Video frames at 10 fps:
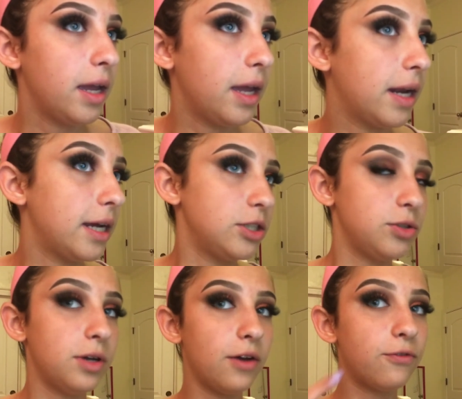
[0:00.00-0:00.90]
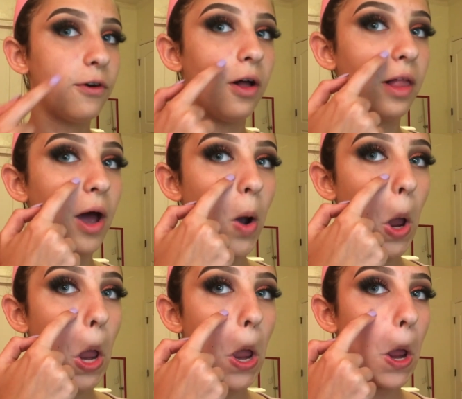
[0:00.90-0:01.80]
And I do have
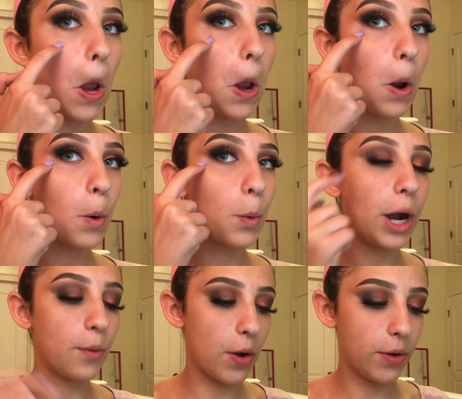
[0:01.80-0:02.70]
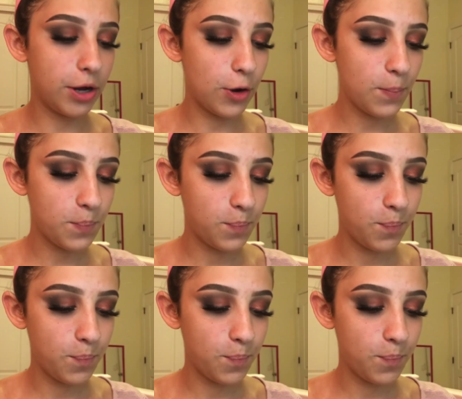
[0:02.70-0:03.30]
fallout right around here.